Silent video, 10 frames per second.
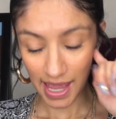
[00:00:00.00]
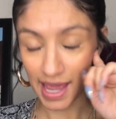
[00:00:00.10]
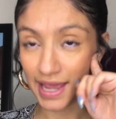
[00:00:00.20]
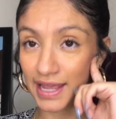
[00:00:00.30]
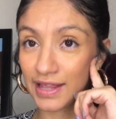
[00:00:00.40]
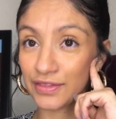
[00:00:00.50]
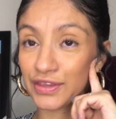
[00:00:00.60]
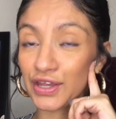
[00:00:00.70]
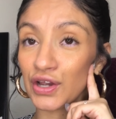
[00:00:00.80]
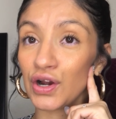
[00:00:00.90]
and
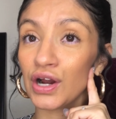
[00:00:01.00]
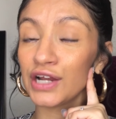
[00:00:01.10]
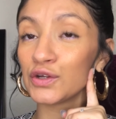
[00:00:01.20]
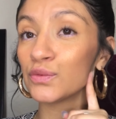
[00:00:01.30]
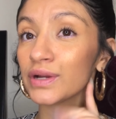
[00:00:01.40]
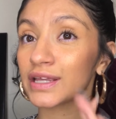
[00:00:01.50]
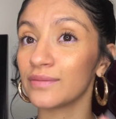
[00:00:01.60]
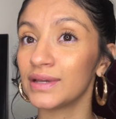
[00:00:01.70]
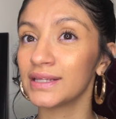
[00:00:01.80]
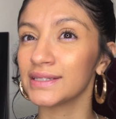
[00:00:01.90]
I do
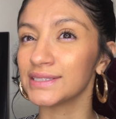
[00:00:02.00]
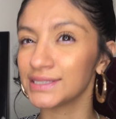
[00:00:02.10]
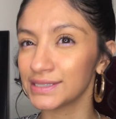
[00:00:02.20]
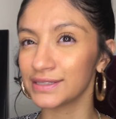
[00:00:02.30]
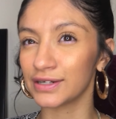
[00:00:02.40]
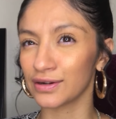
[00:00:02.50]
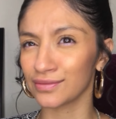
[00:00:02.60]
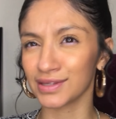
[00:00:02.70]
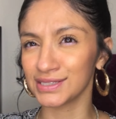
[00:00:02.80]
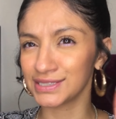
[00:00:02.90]
recommend this. They're
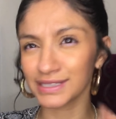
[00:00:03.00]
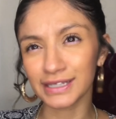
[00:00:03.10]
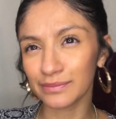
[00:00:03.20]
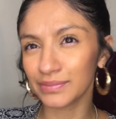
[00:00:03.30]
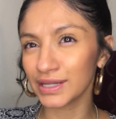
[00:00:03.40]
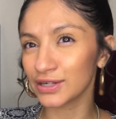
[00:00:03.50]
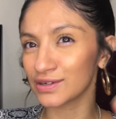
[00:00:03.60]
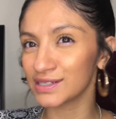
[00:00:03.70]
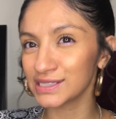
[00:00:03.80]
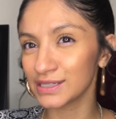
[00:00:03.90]
the sleeping
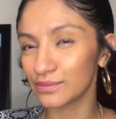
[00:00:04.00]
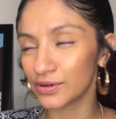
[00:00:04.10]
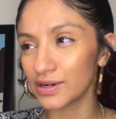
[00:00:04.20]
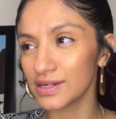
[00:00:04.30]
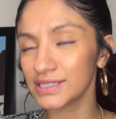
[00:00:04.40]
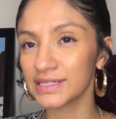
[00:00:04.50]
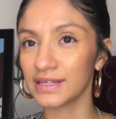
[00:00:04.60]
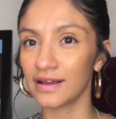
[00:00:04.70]
nursing bras.